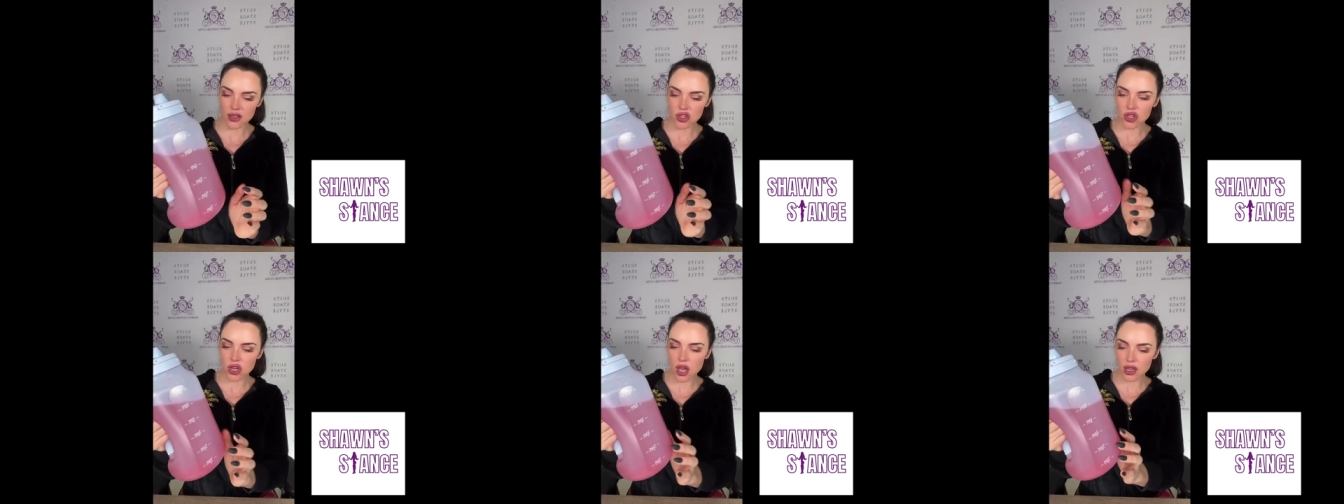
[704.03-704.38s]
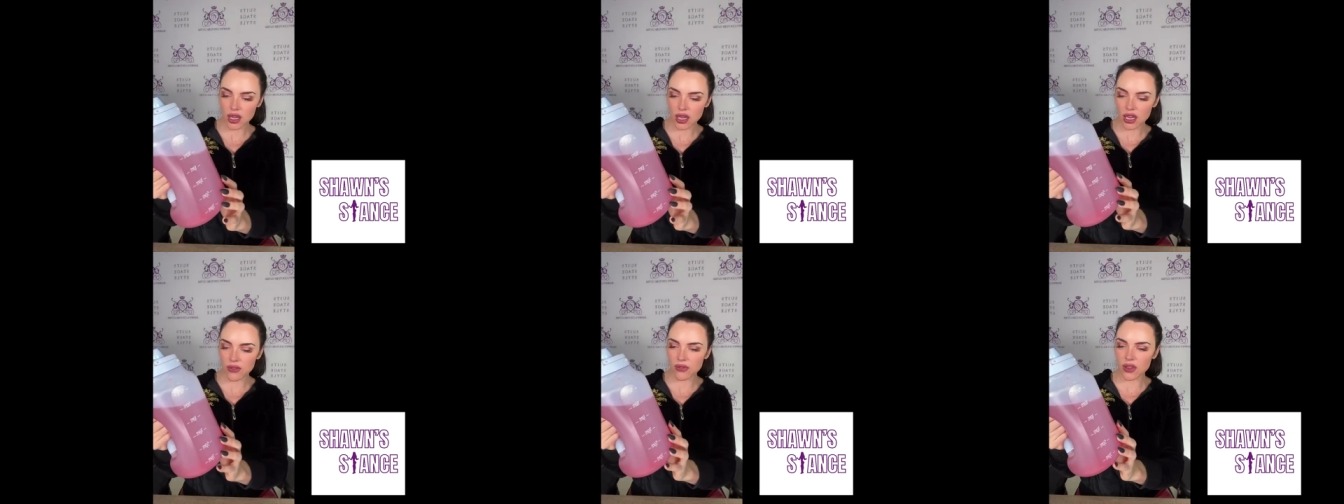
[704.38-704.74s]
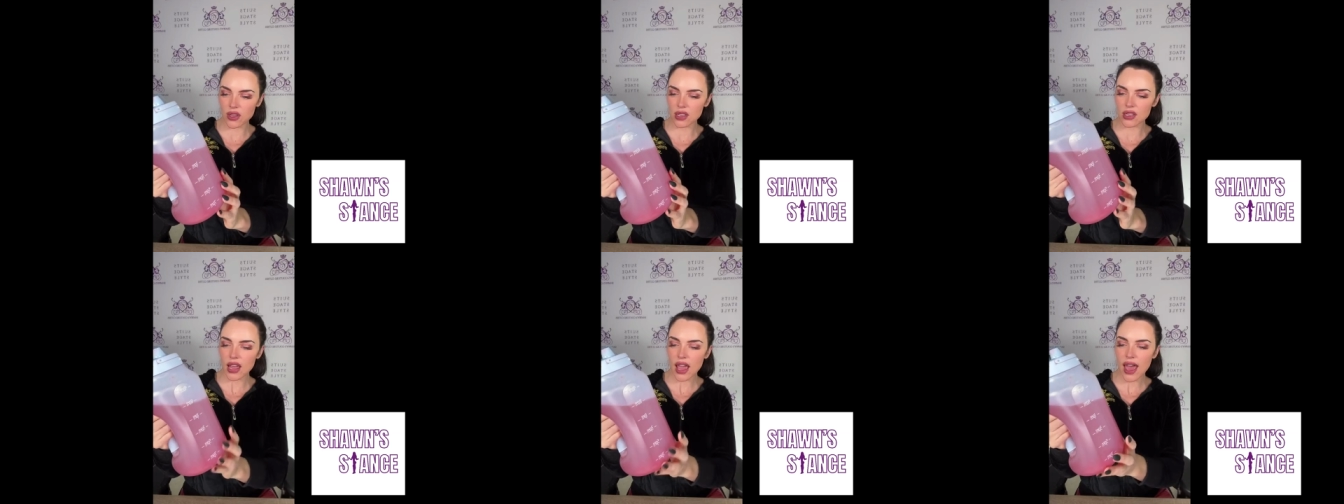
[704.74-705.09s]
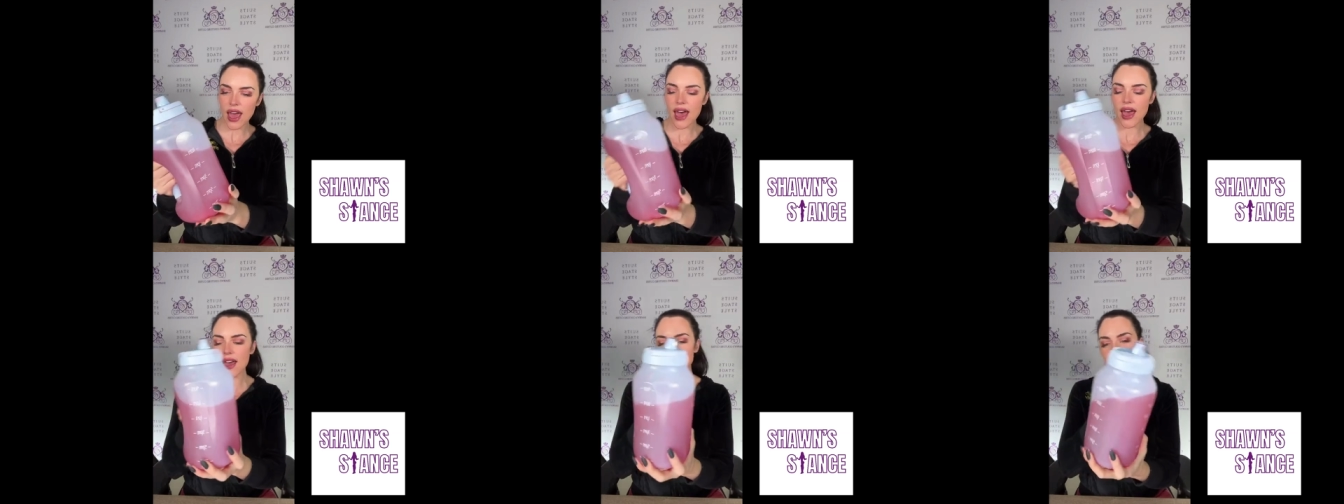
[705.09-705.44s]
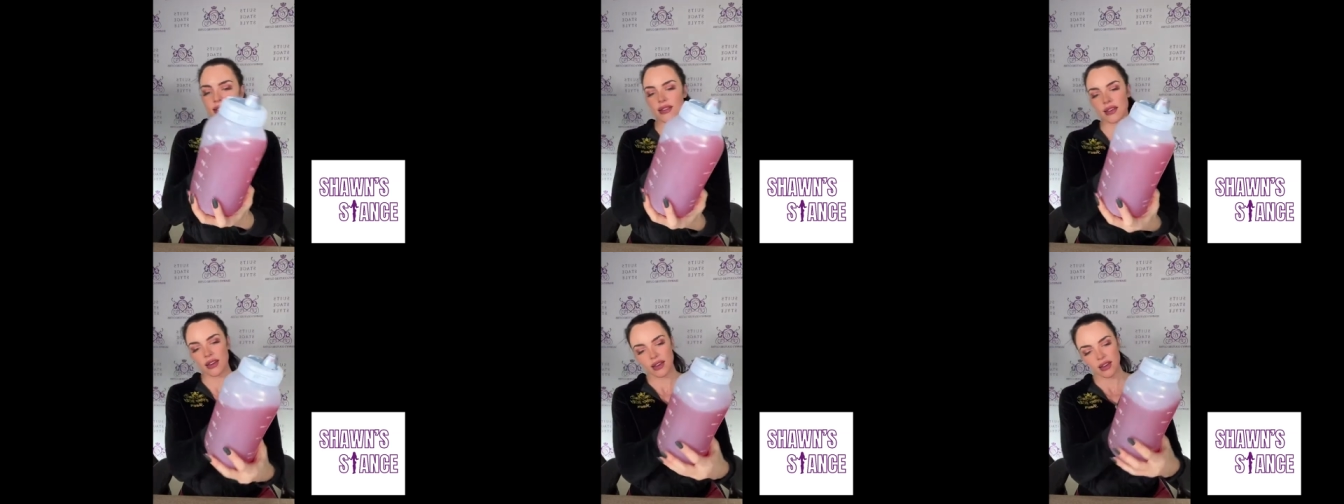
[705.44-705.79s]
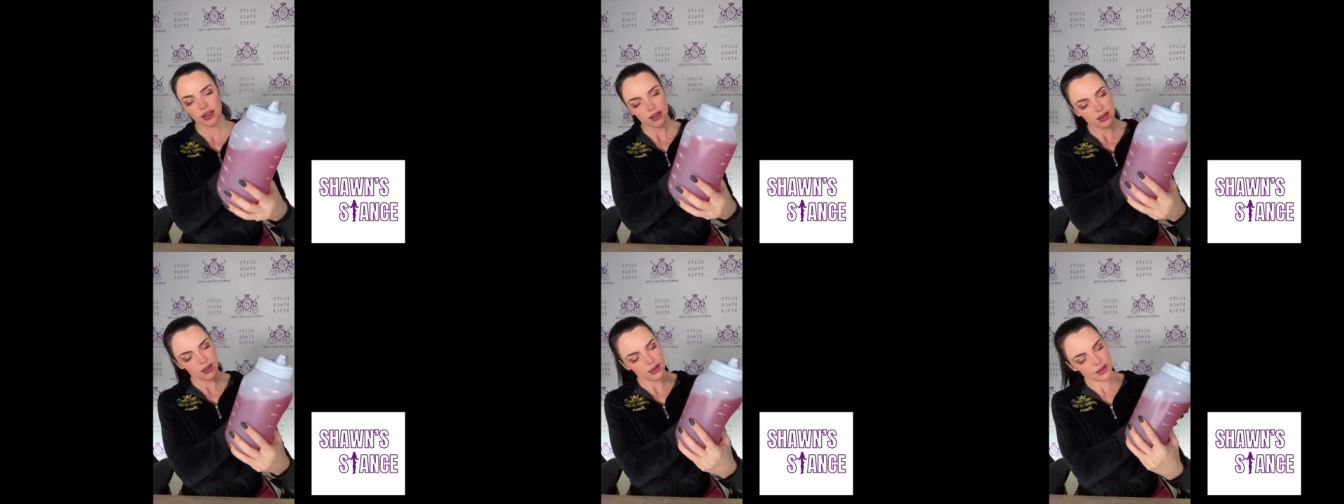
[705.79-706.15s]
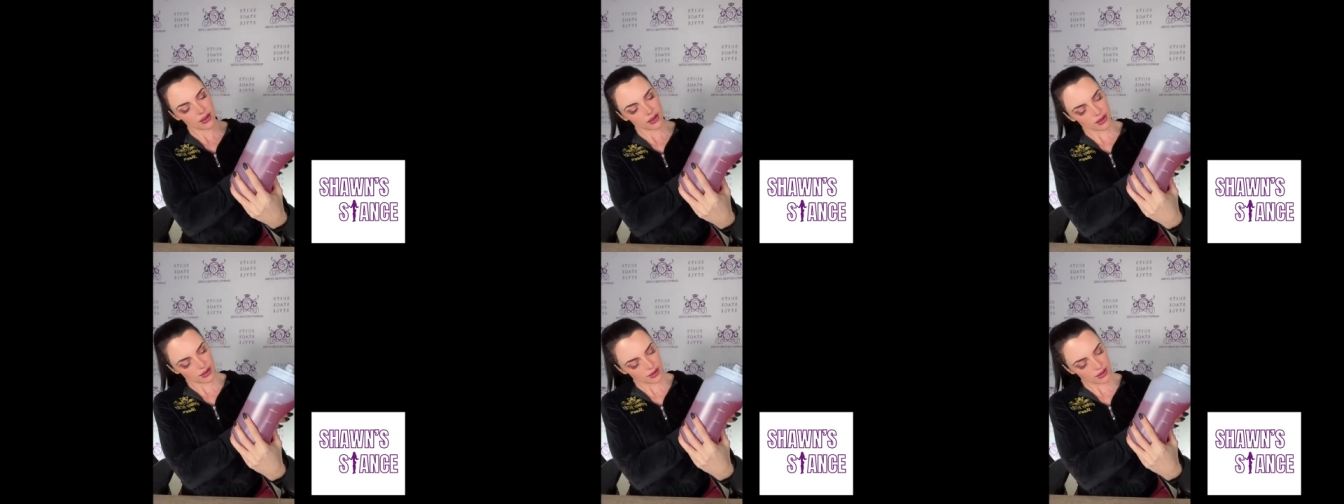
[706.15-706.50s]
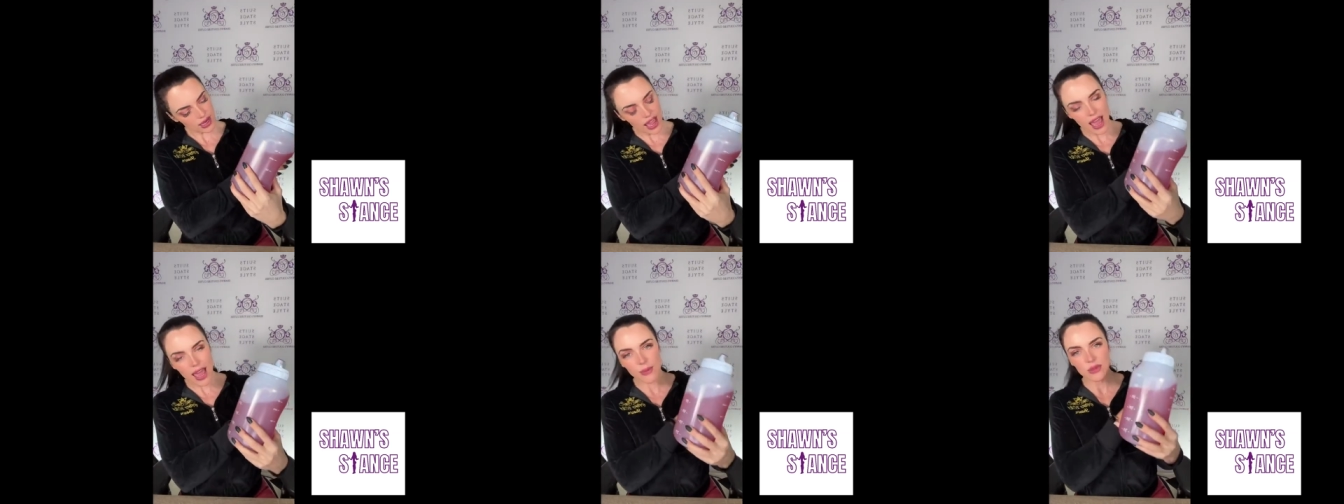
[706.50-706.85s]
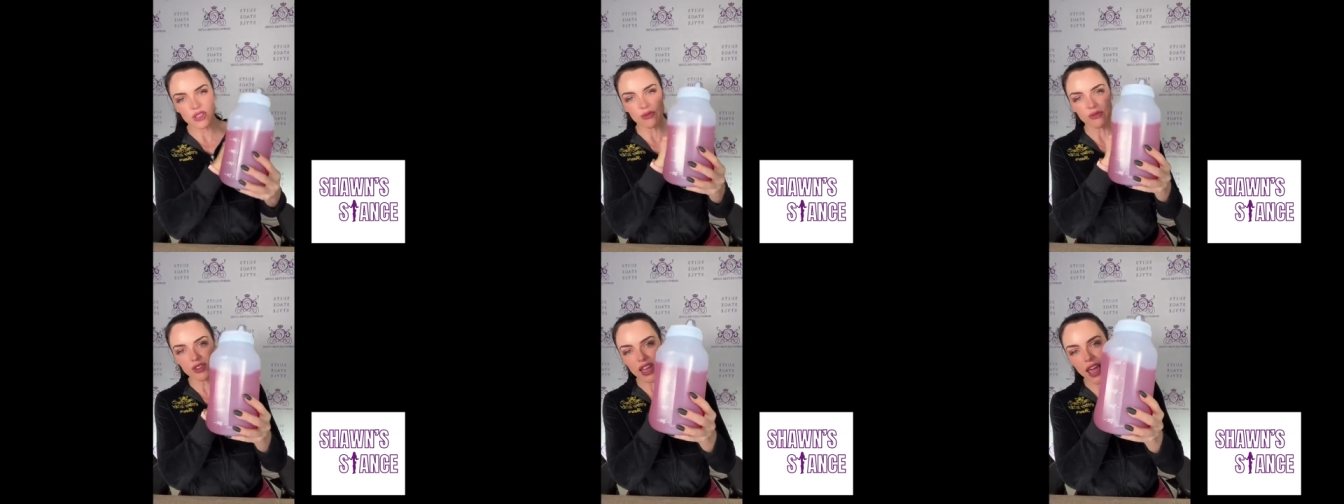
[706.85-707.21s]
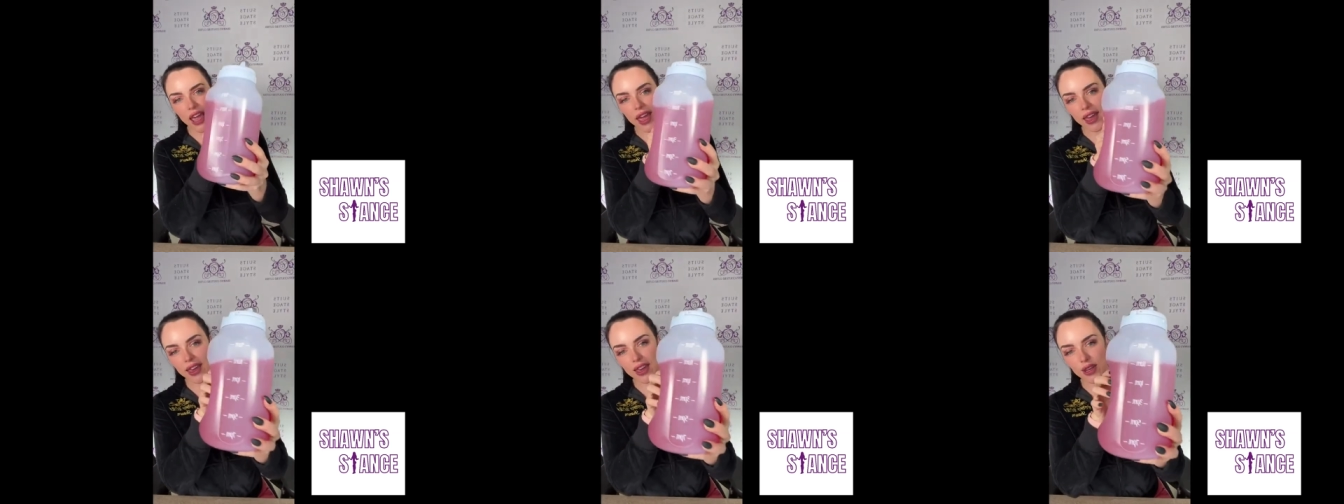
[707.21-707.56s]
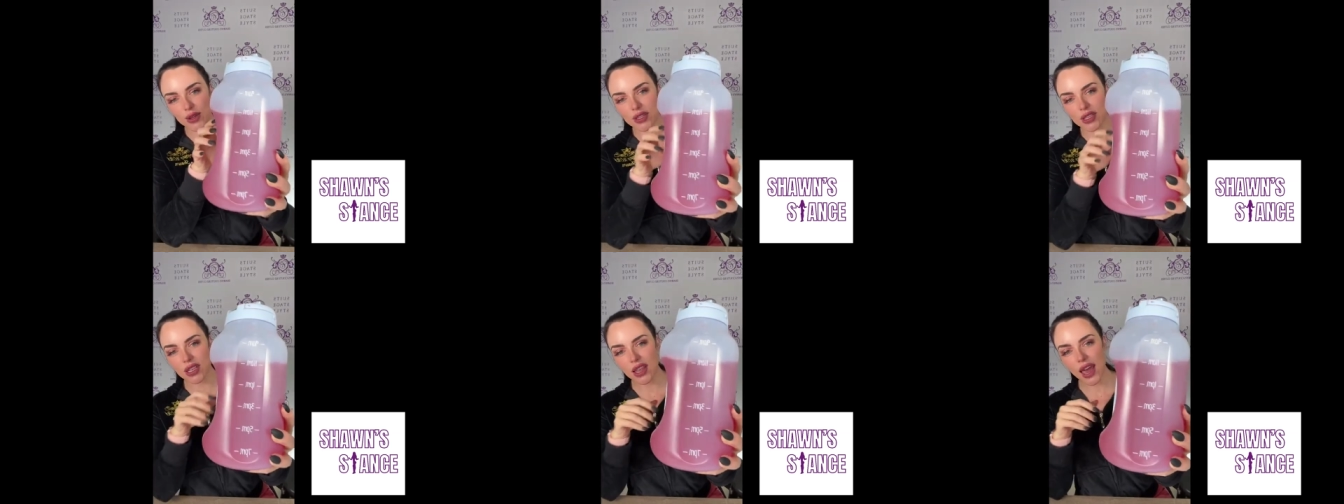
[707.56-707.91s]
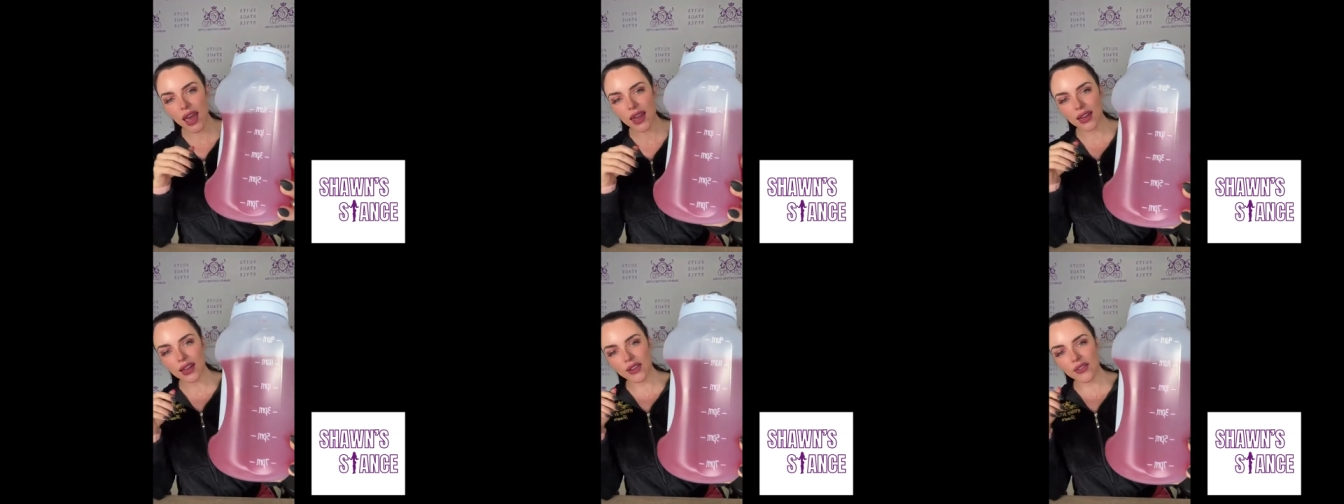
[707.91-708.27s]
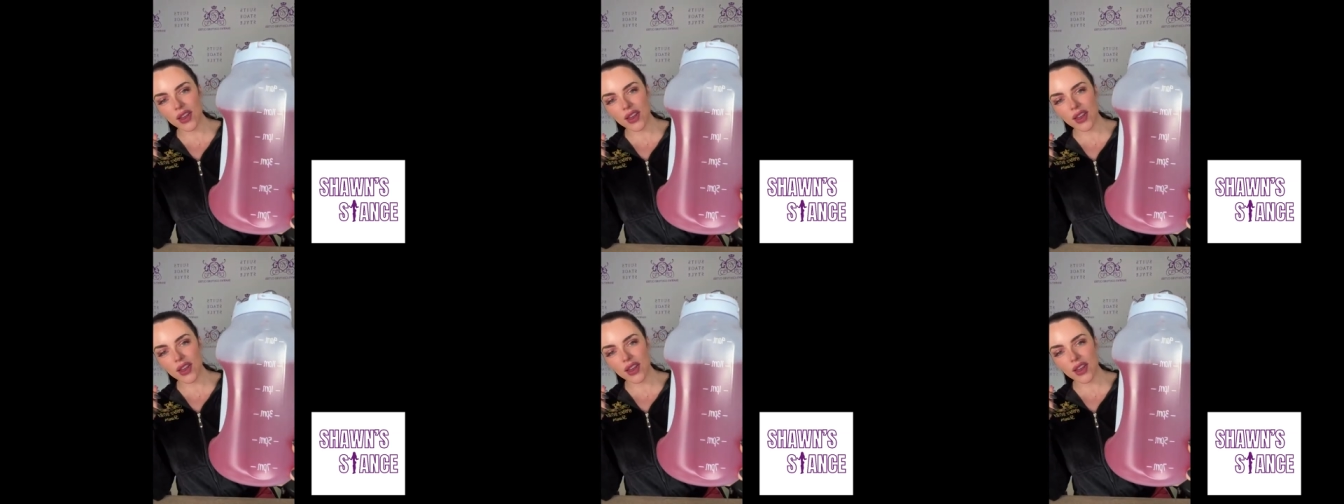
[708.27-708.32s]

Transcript: This jug even has times of day. Can you see that?